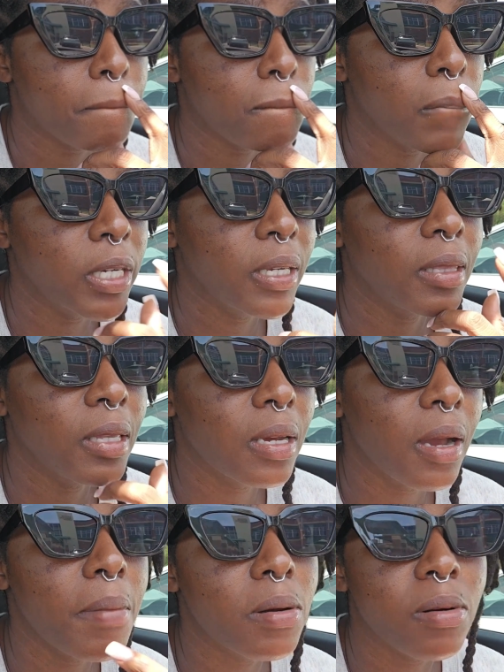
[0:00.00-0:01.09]
But you think
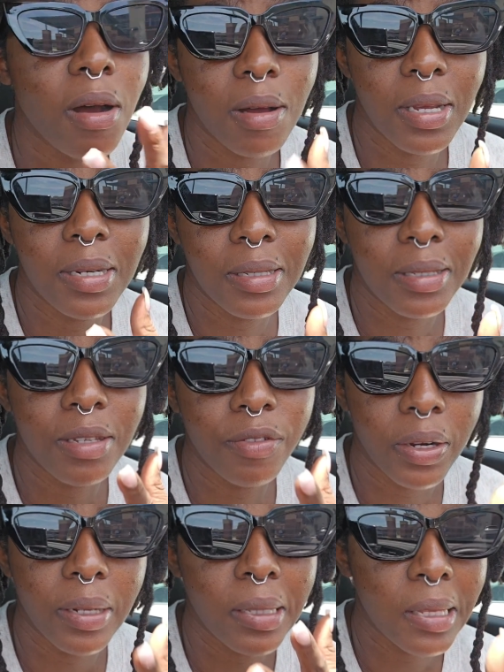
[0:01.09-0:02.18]
about all of these
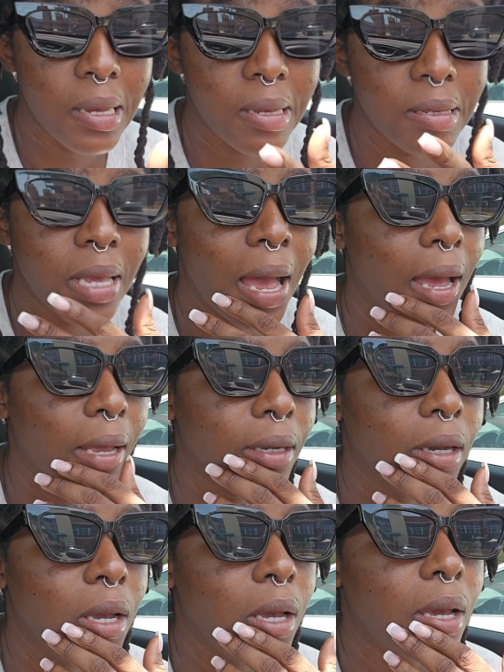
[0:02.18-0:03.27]
different things, and
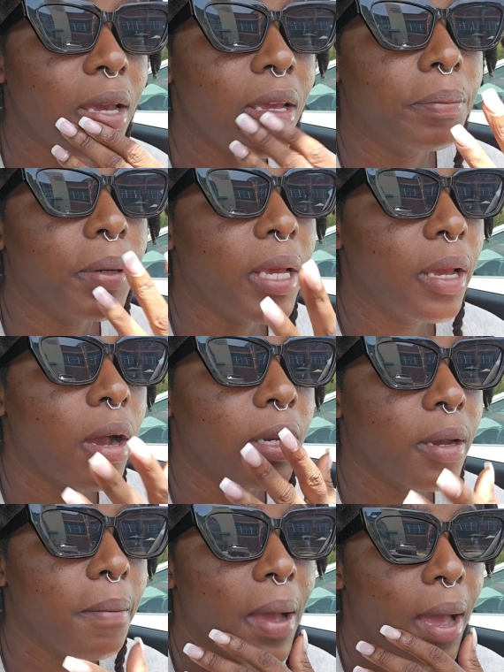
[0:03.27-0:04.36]
it play on
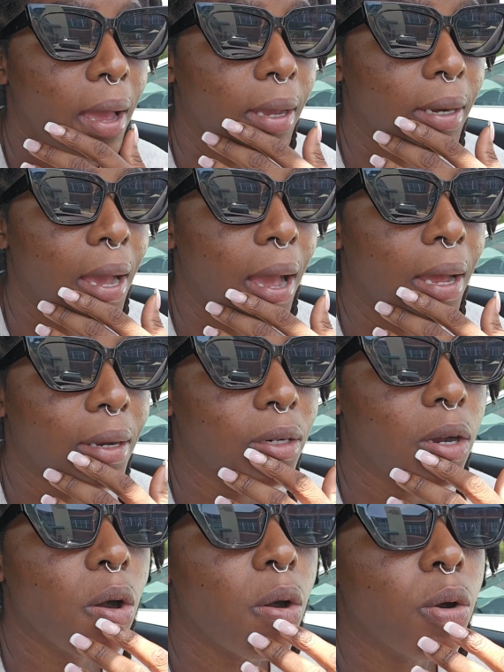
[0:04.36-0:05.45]
your mind, and
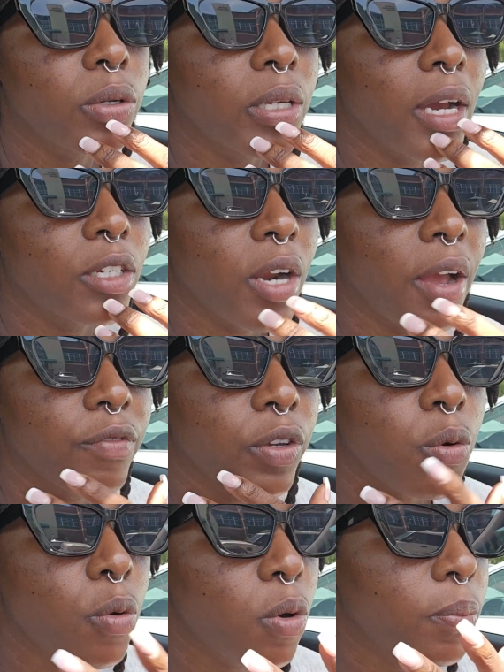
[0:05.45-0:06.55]
how you try to
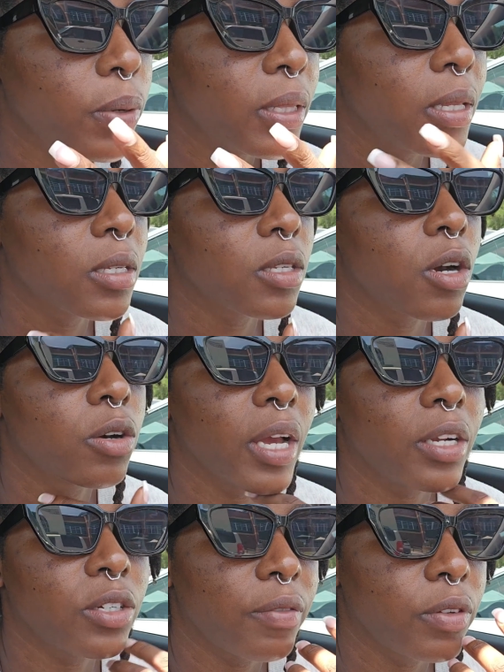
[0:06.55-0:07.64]
cope with this, or how you
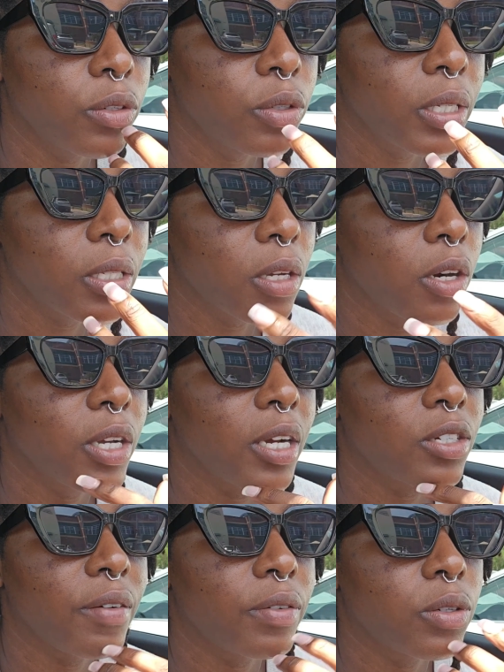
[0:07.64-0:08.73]
try to do this, or how you
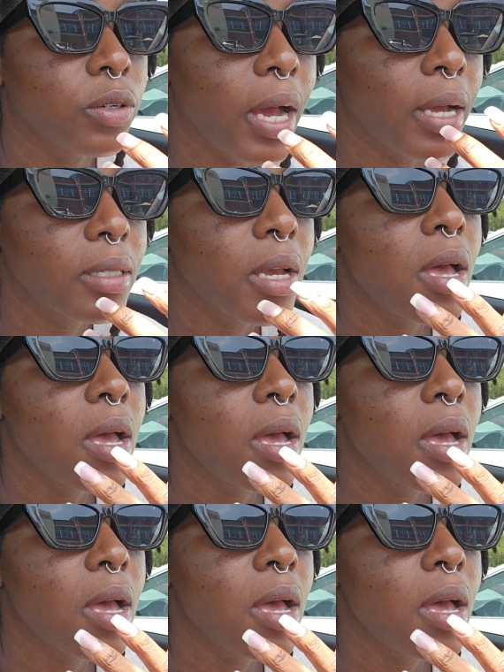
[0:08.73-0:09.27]
try to do that.